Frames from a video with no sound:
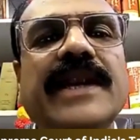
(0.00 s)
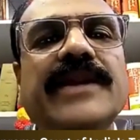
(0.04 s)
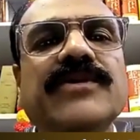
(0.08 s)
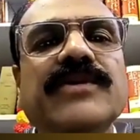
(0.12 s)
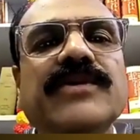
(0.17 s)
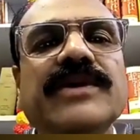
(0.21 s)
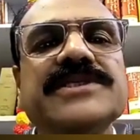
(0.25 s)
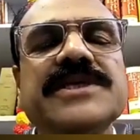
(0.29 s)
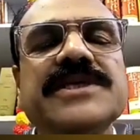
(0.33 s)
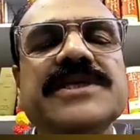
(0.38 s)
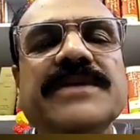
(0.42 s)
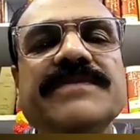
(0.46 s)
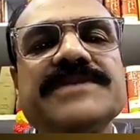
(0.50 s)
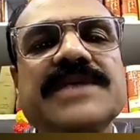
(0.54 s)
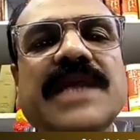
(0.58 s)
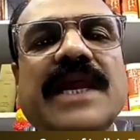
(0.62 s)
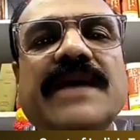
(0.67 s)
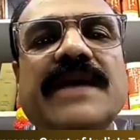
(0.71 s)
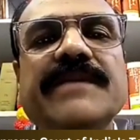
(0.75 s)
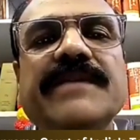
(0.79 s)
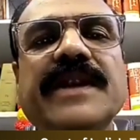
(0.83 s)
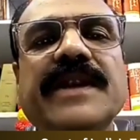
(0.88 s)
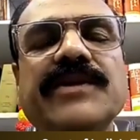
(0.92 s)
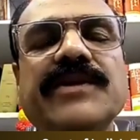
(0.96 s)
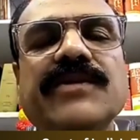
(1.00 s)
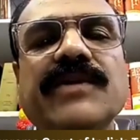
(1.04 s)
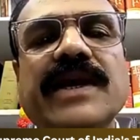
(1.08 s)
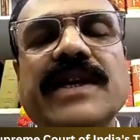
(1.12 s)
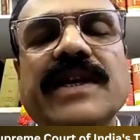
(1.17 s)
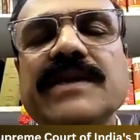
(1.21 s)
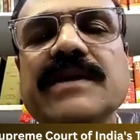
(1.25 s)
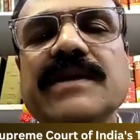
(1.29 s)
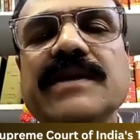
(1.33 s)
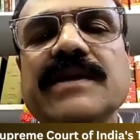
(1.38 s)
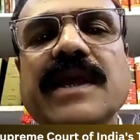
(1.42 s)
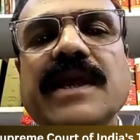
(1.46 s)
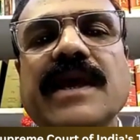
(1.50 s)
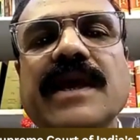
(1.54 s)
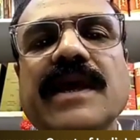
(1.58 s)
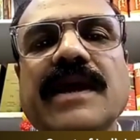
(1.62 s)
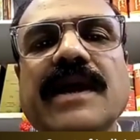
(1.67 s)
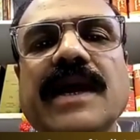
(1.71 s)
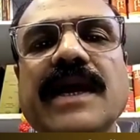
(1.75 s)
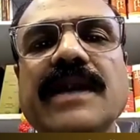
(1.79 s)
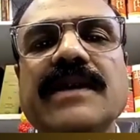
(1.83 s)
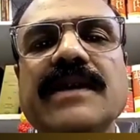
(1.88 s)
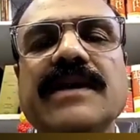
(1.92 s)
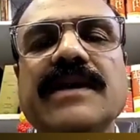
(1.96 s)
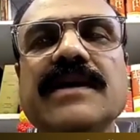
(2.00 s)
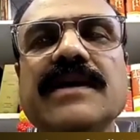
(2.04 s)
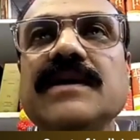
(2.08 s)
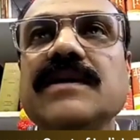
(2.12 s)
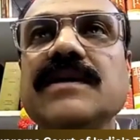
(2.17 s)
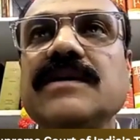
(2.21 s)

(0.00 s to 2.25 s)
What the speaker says: And you can subscribe, and you can, and